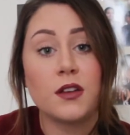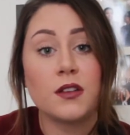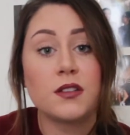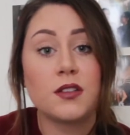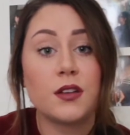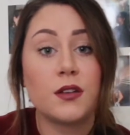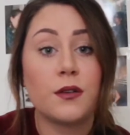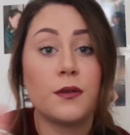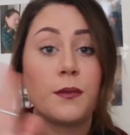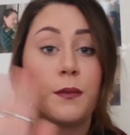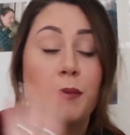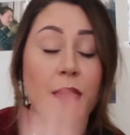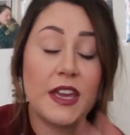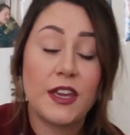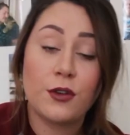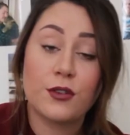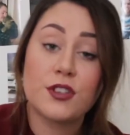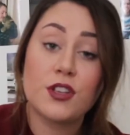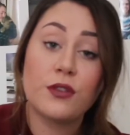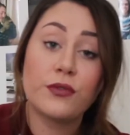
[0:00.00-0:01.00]
to
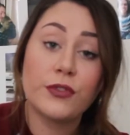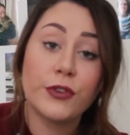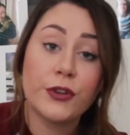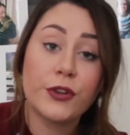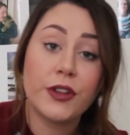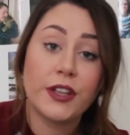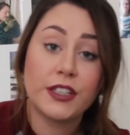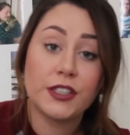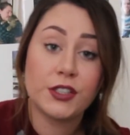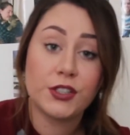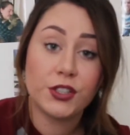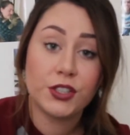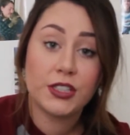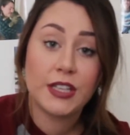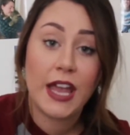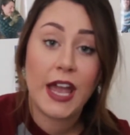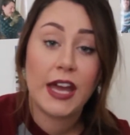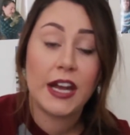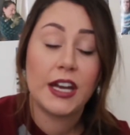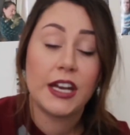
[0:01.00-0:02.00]
make yourself look like a good
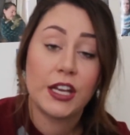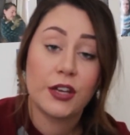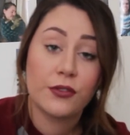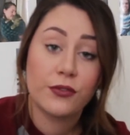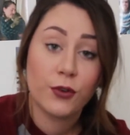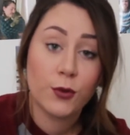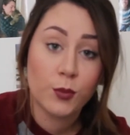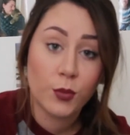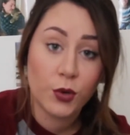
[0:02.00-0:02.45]
candidate for